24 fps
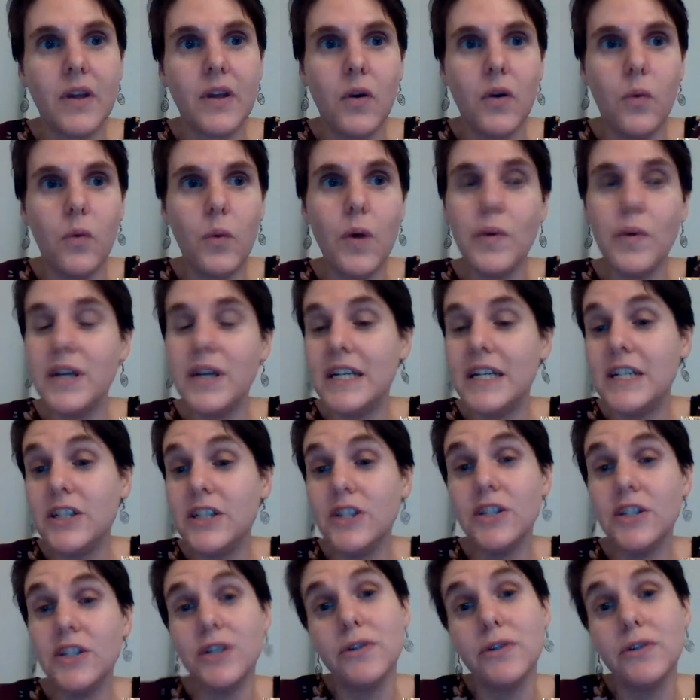what we need
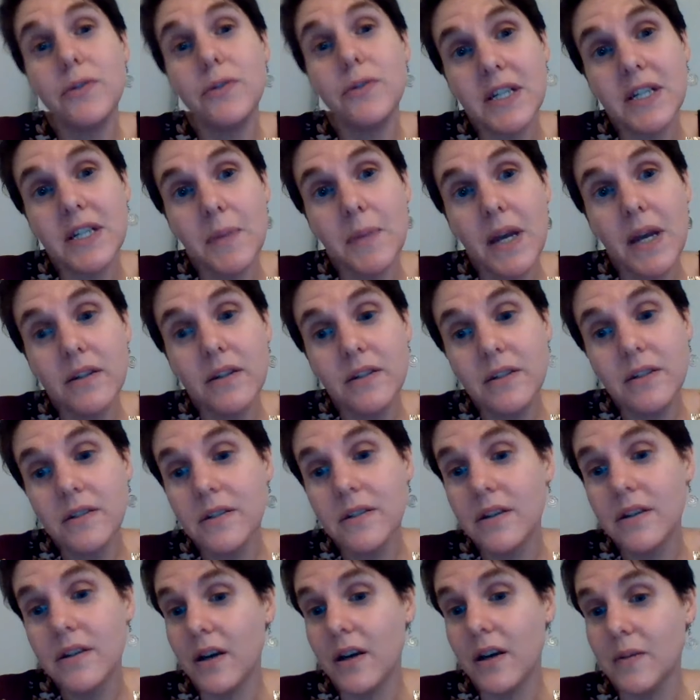to do to expand.
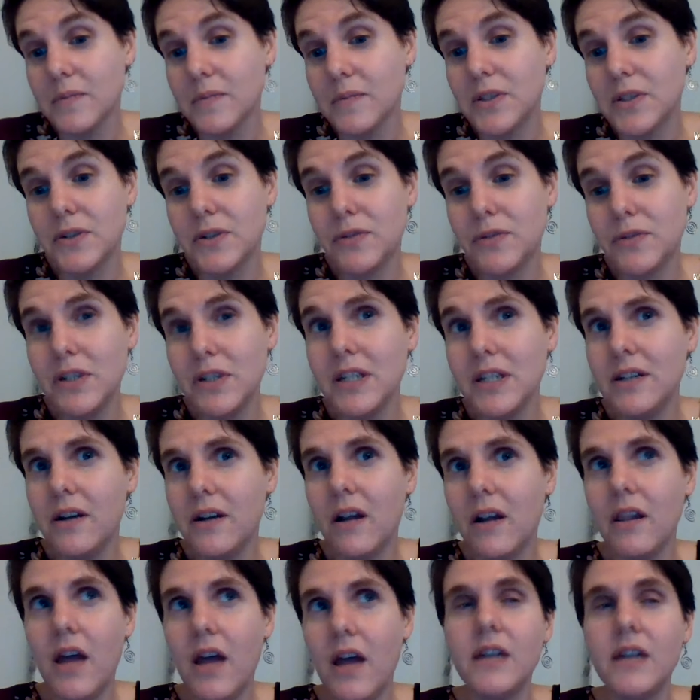So it's really
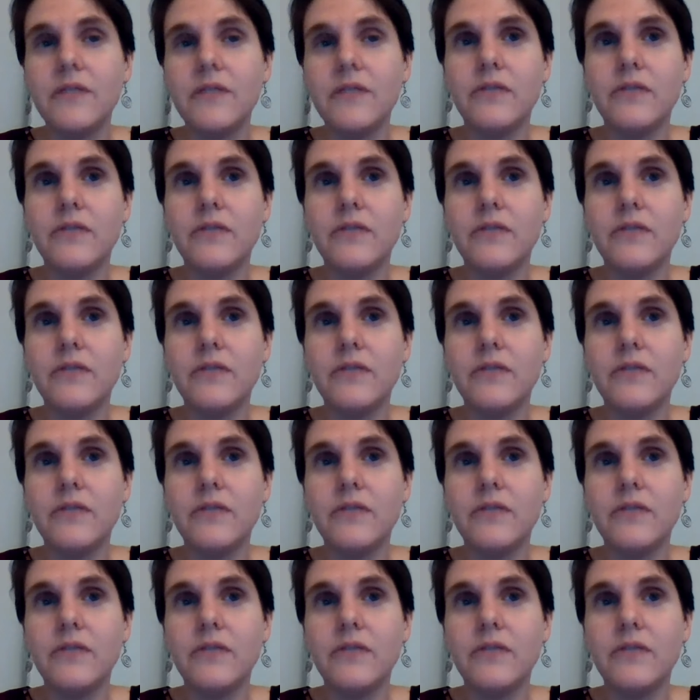a lot of